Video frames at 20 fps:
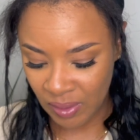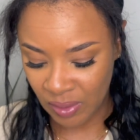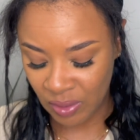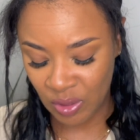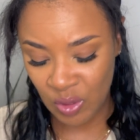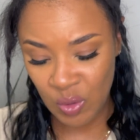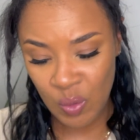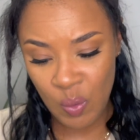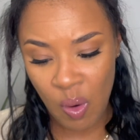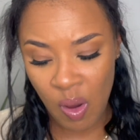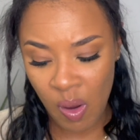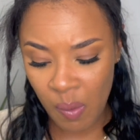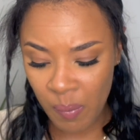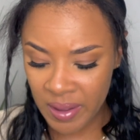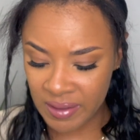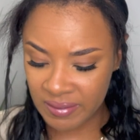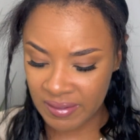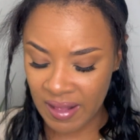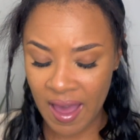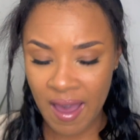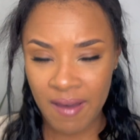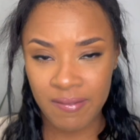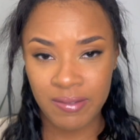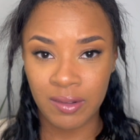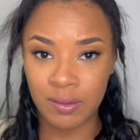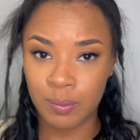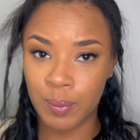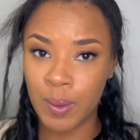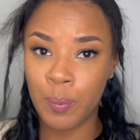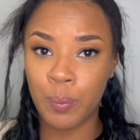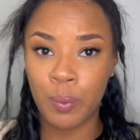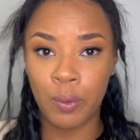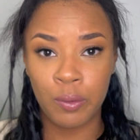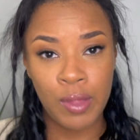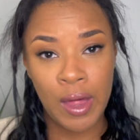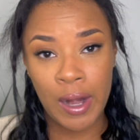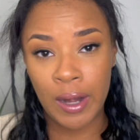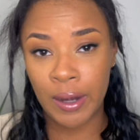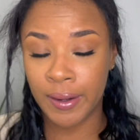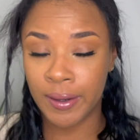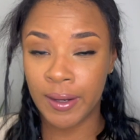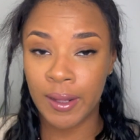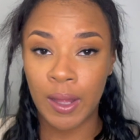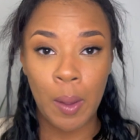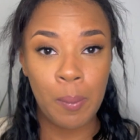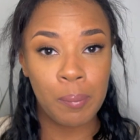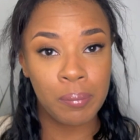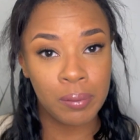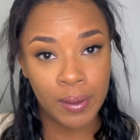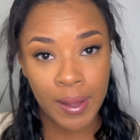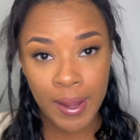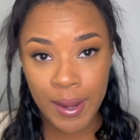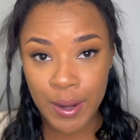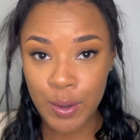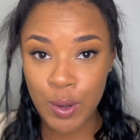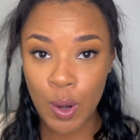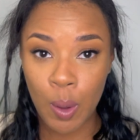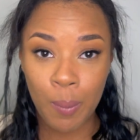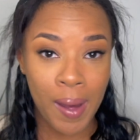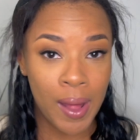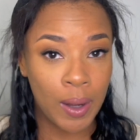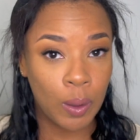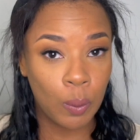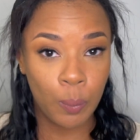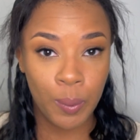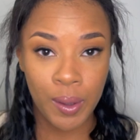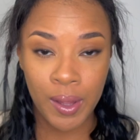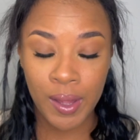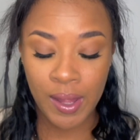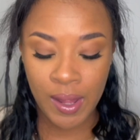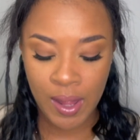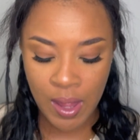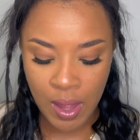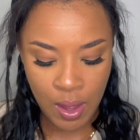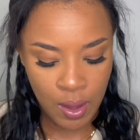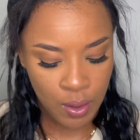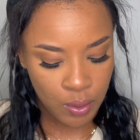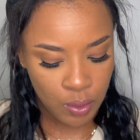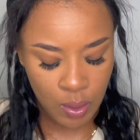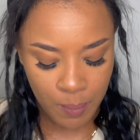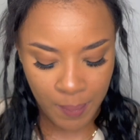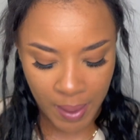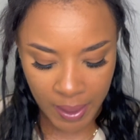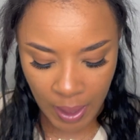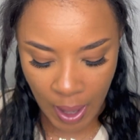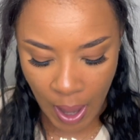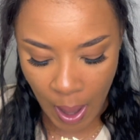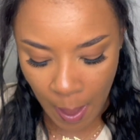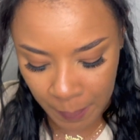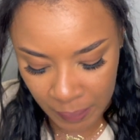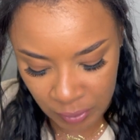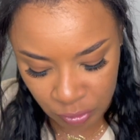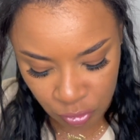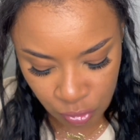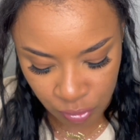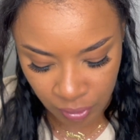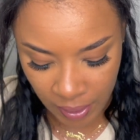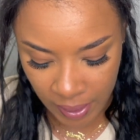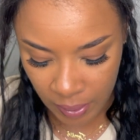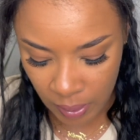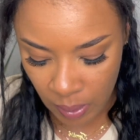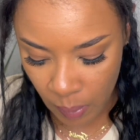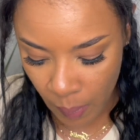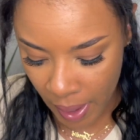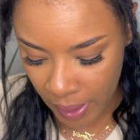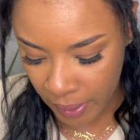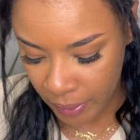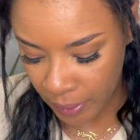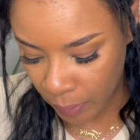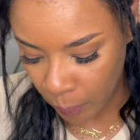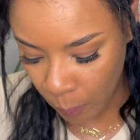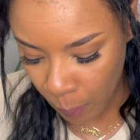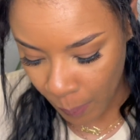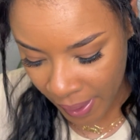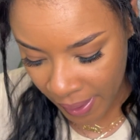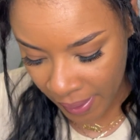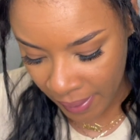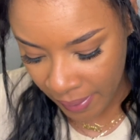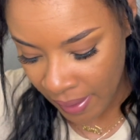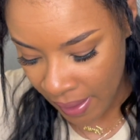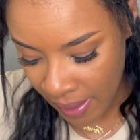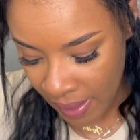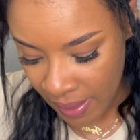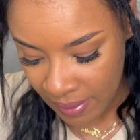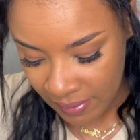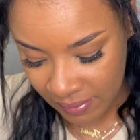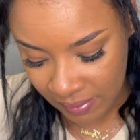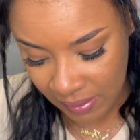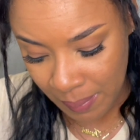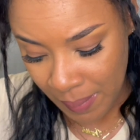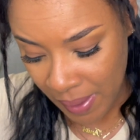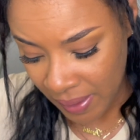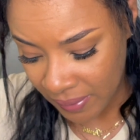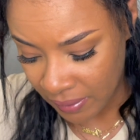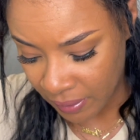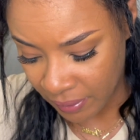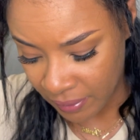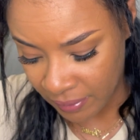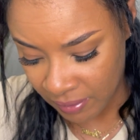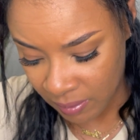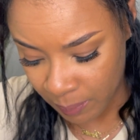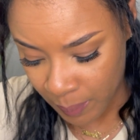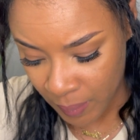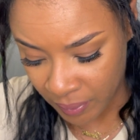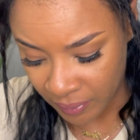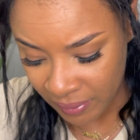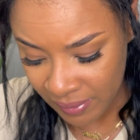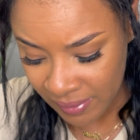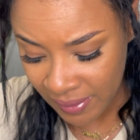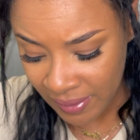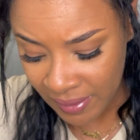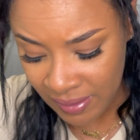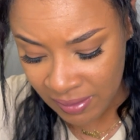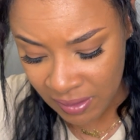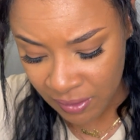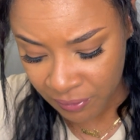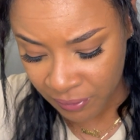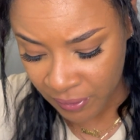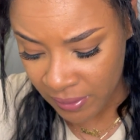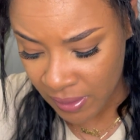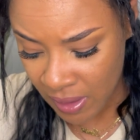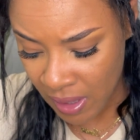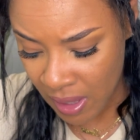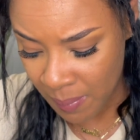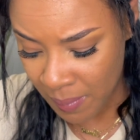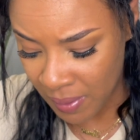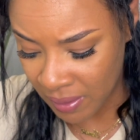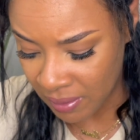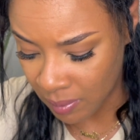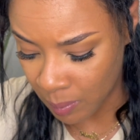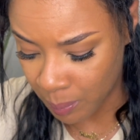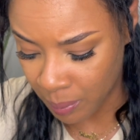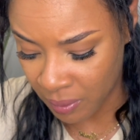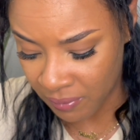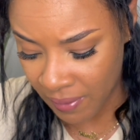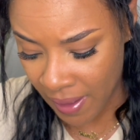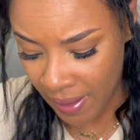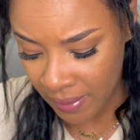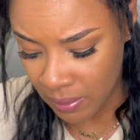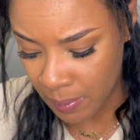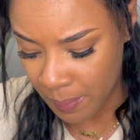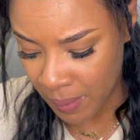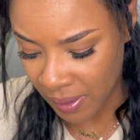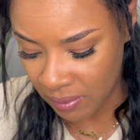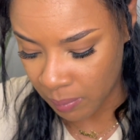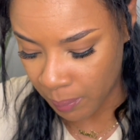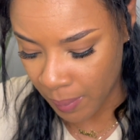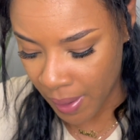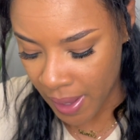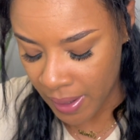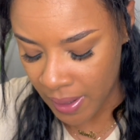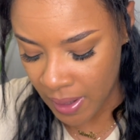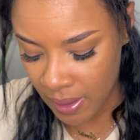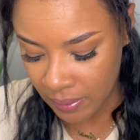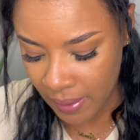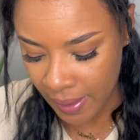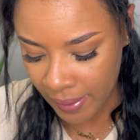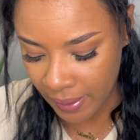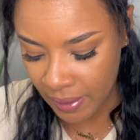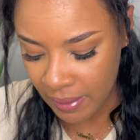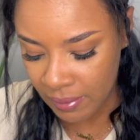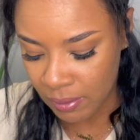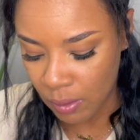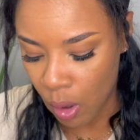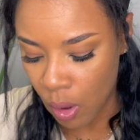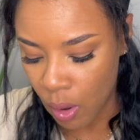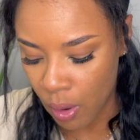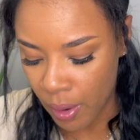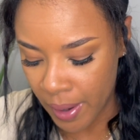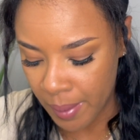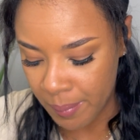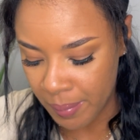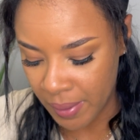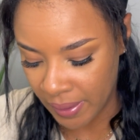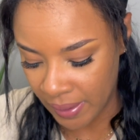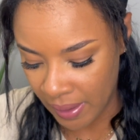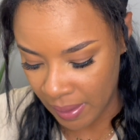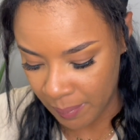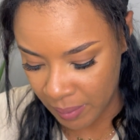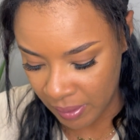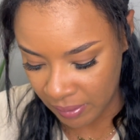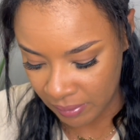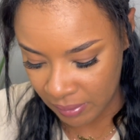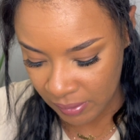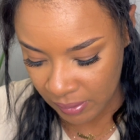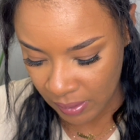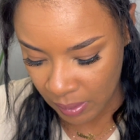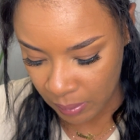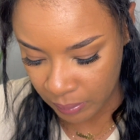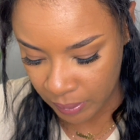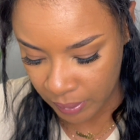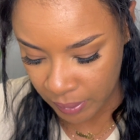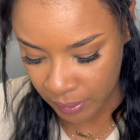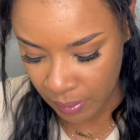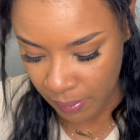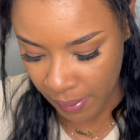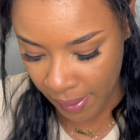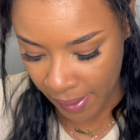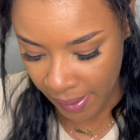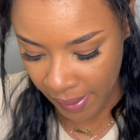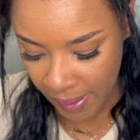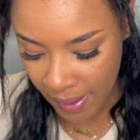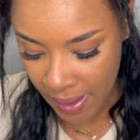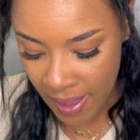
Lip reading: You always have those people that are going to complain no matter what, no matter how much you try to go out of your way to make their experience easy for them and to provide the best product. Like, it's hard being a business owner, okay?